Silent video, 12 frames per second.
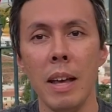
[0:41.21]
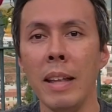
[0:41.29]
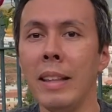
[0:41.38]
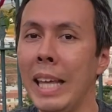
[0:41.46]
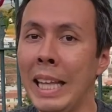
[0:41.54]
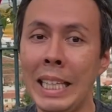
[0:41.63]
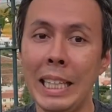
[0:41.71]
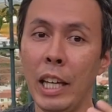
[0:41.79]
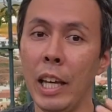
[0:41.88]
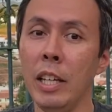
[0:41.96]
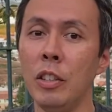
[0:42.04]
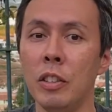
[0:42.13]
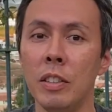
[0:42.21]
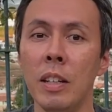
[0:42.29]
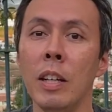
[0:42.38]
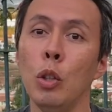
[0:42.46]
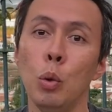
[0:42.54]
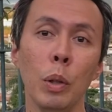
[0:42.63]
and engaged
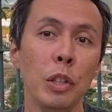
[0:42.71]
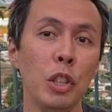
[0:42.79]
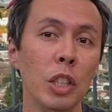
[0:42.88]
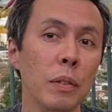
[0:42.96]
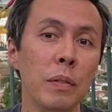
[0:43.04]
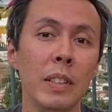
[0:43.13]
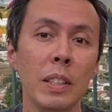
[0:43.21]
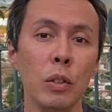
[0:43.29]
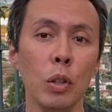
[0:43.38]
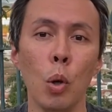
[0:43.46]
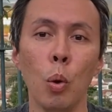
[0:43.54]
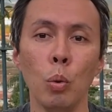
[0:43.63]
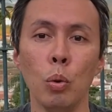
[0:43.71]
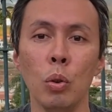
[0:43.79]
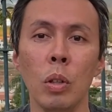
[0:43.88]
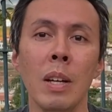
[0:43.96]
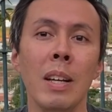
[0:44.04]
to achieve these goals,